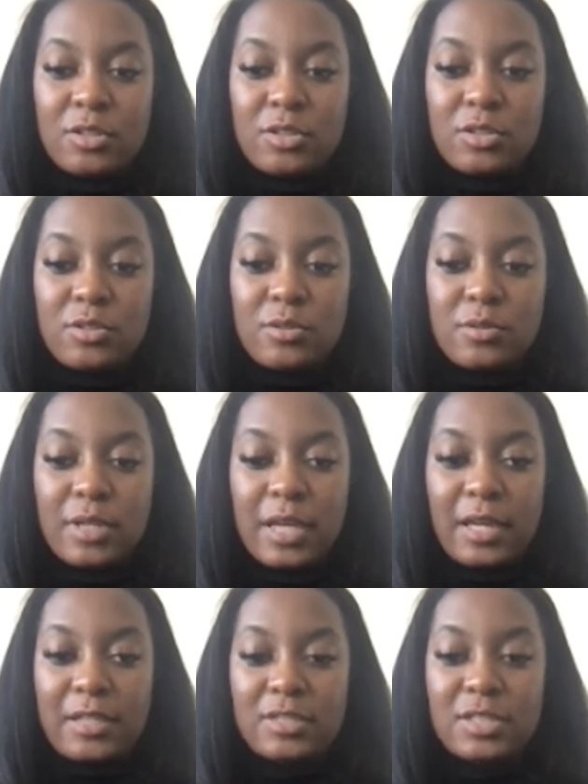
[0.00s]
You
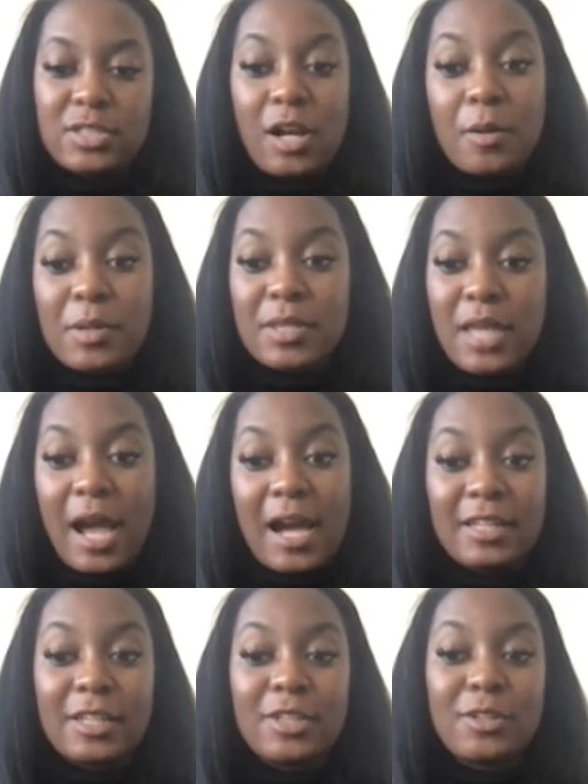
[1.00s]
can start with
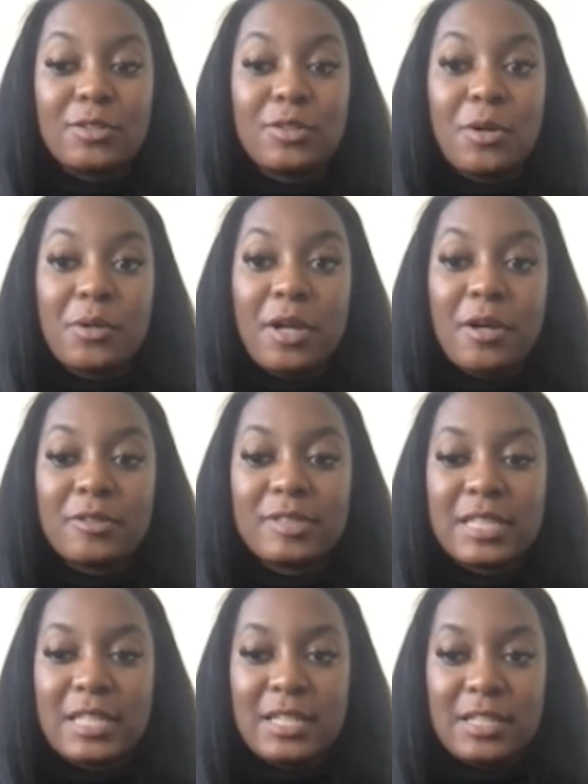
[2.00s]
adding your
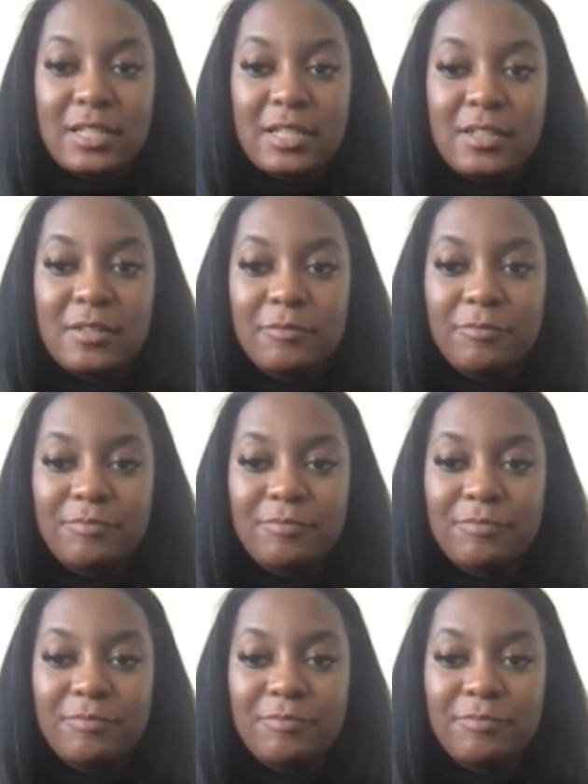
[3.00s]
logos here.